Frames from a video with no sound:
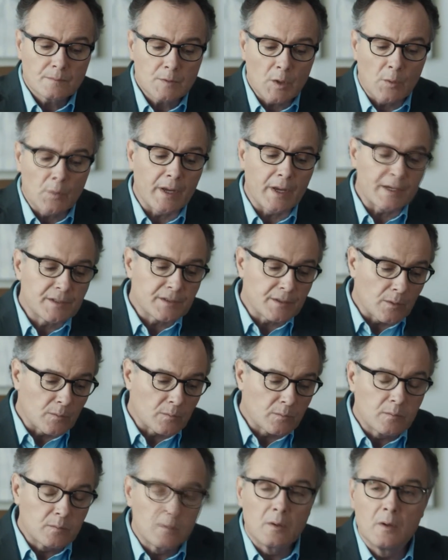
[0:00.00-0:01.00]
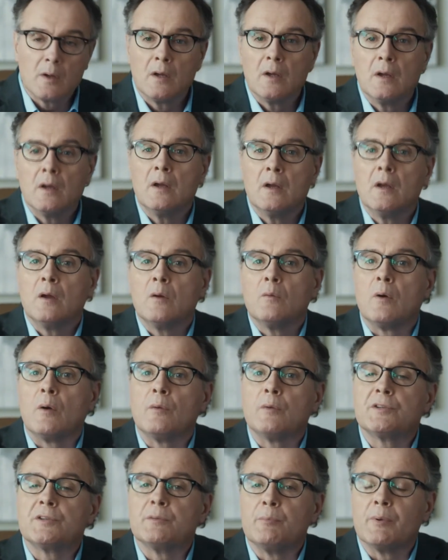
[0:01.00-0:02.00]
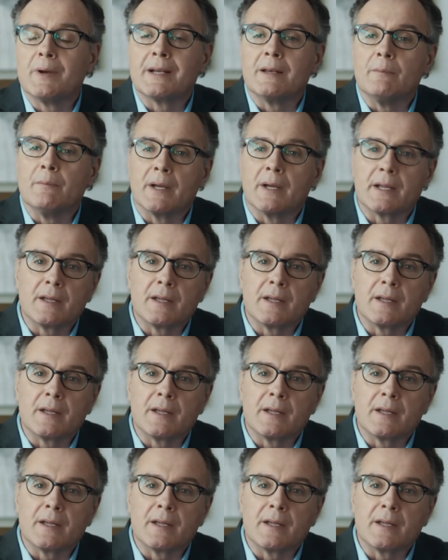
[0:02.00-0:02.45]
Okay, so what would you bring to my